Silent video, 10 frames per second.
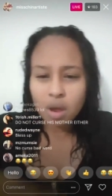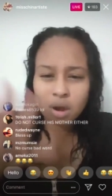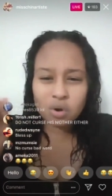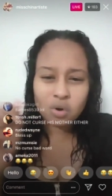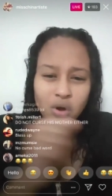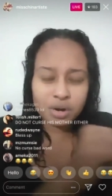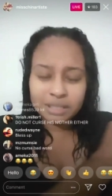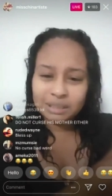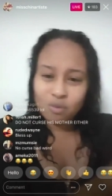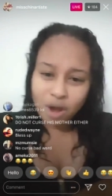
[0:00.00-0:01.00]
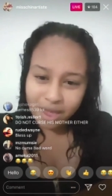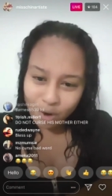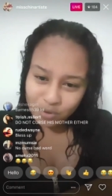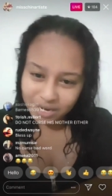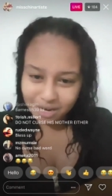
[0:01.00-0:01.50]
Look all this boy
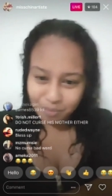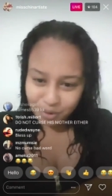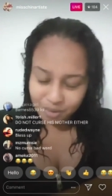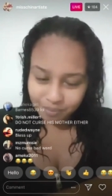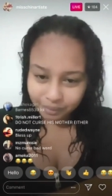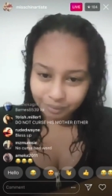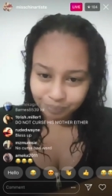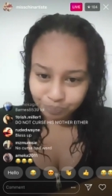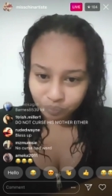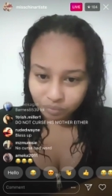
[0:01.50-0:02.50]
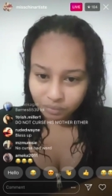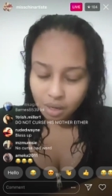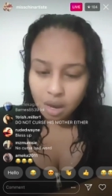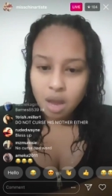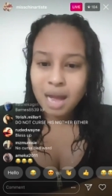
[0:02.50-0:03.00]
are wicked people.
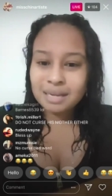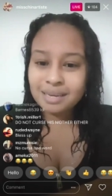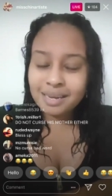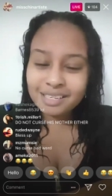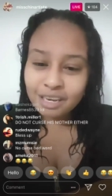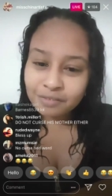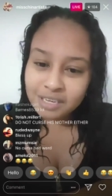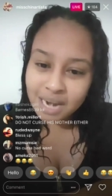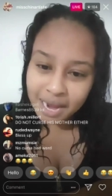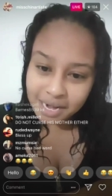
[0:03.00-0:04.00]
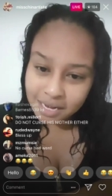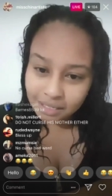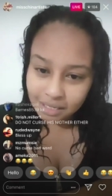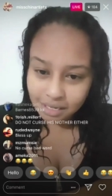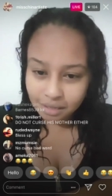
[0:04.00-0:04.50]
At the age of
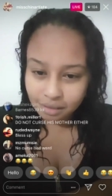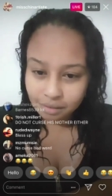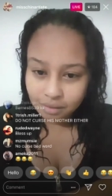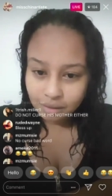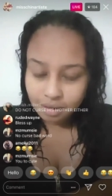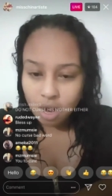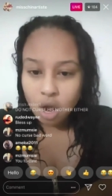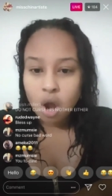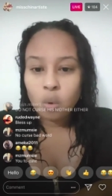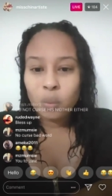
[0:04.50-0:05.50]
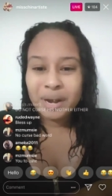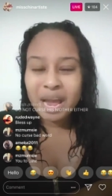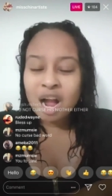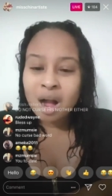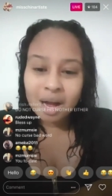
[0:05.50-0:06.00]
19, when
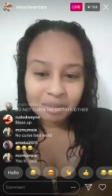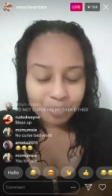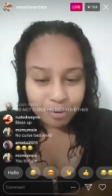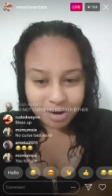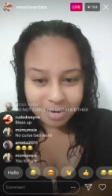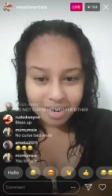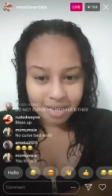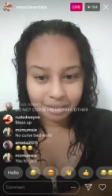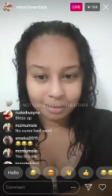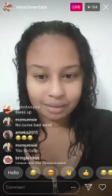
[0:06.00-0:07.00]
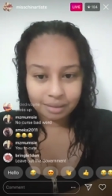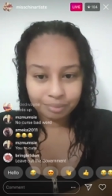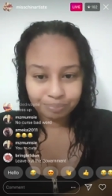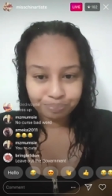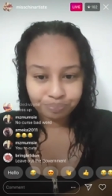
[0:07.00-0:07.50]
I got pregnant,
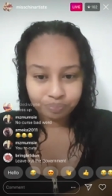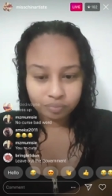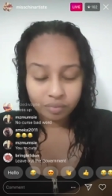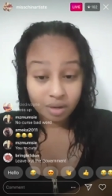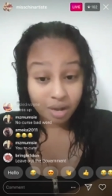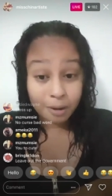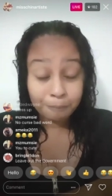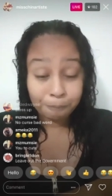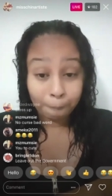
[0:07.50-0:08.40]
yeah?